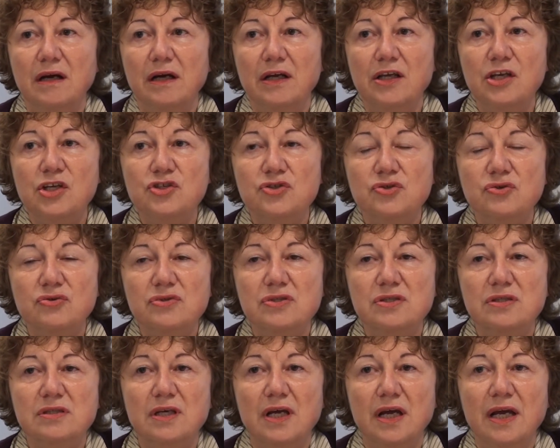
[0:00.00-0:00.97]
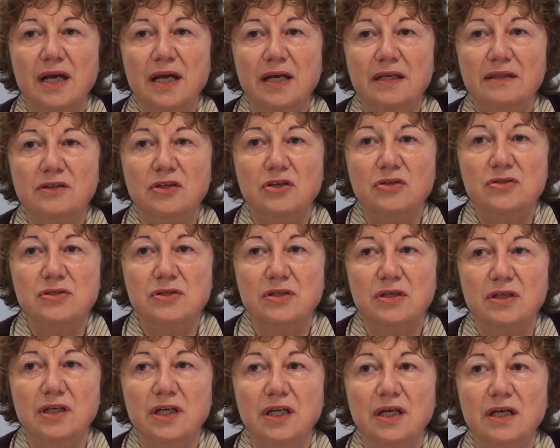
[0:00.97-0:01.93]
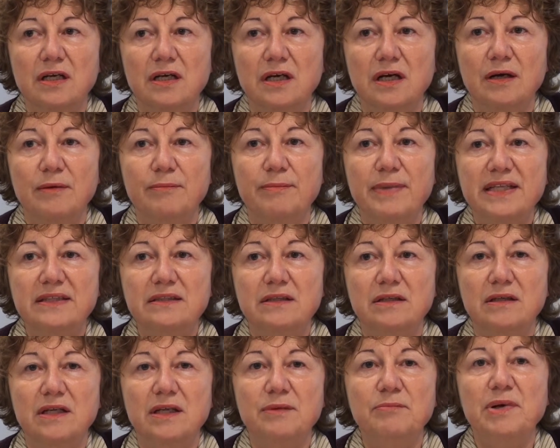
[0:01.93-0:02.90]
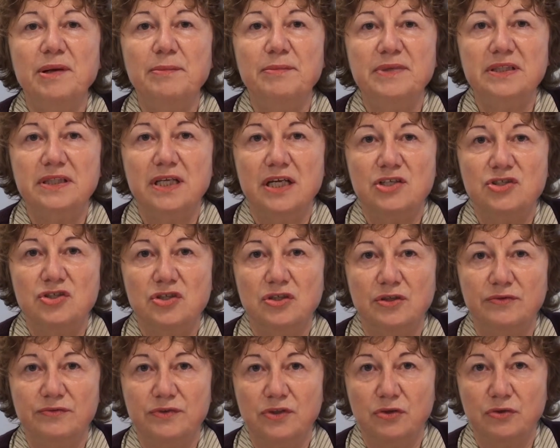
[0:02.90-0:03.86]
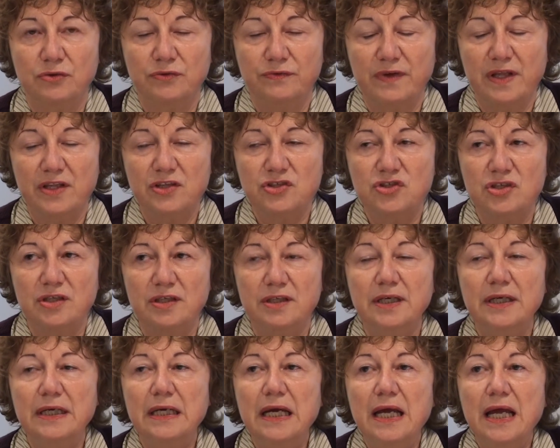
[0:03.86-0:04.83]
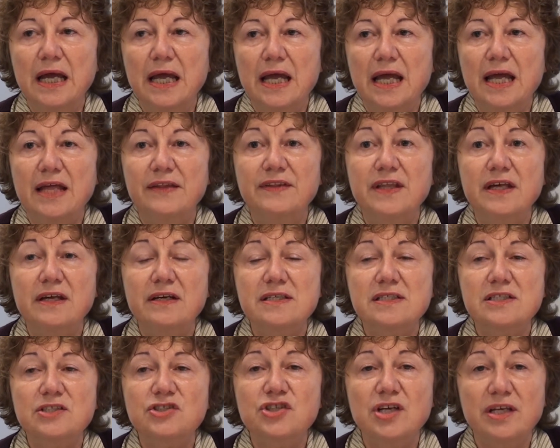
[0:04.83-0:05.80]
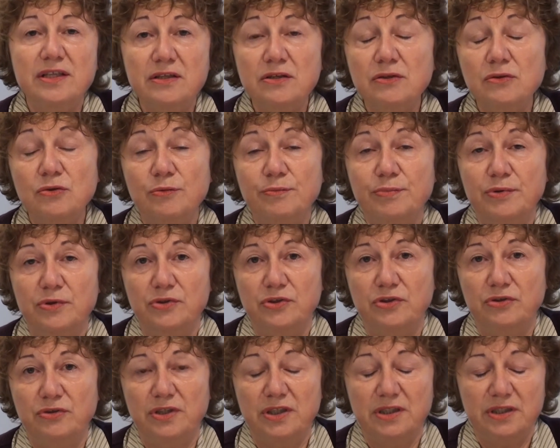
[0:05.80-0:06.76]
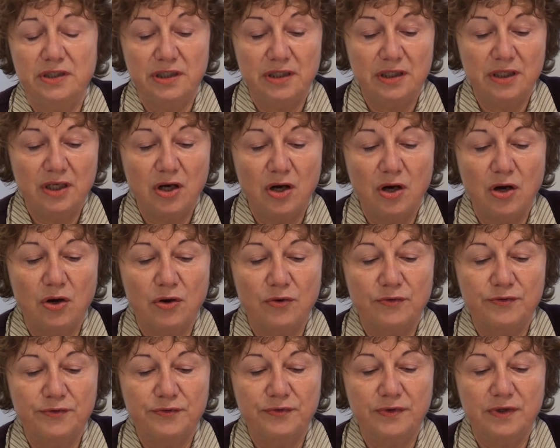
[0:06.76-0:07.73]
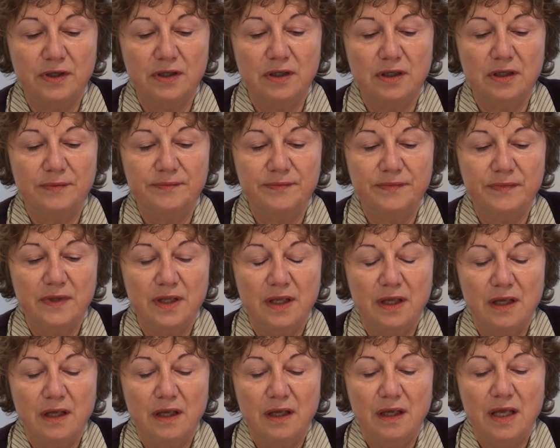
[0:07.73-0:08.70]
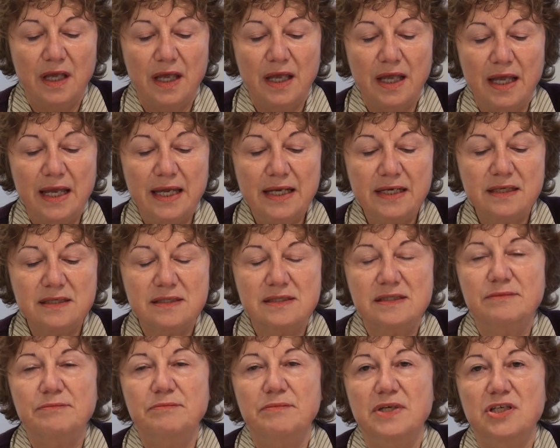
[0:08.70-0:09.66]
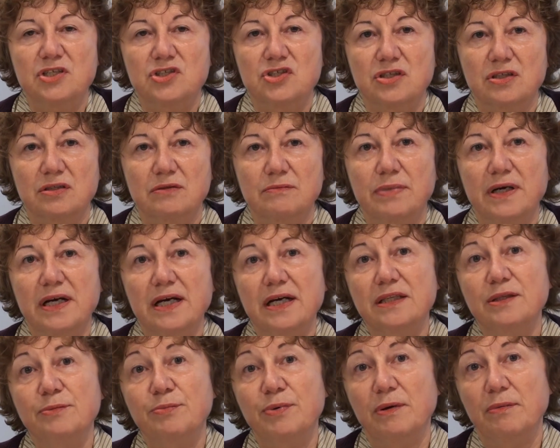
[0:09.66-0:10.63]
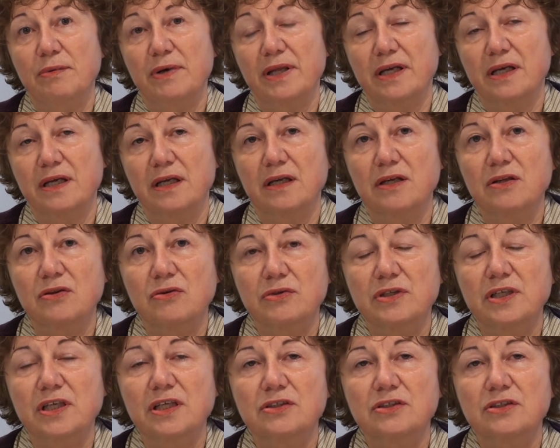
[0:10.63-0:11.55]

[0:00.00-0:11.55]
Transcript: issues and concerning better implementation of the convention. And there is a general opportunity of any submission by the public, including